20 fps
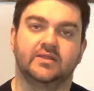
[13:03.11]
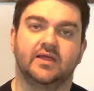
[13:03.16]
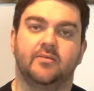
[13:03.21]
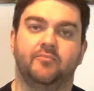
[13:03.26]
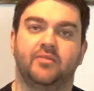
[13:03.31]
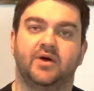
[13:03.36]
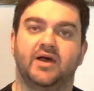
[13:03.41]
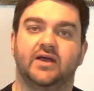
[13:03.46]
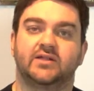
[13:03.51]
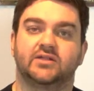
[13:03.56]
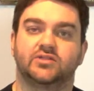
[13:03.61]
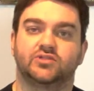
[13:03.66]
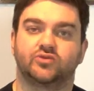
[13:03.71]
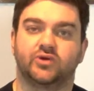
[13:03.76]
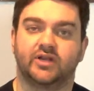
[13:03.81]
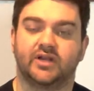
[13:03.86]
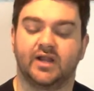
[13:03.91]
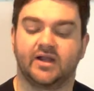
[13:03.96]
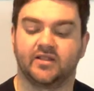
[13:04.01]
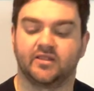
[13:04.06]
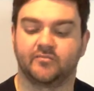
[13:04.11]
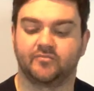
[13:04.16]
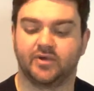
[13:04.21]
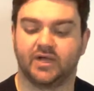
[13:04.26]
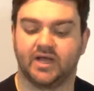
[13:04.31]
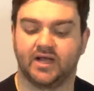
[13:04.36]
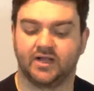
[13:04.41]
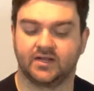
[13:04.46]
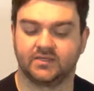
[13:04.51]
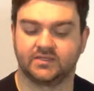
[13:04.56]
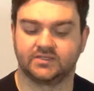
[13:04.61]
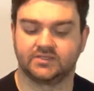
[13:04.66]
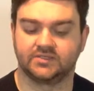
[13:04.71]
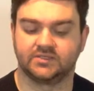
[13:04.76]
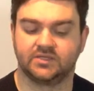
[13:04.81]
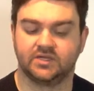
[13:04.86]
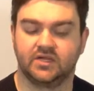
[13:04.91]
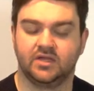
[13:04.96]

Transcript: that buy it straight out of the box.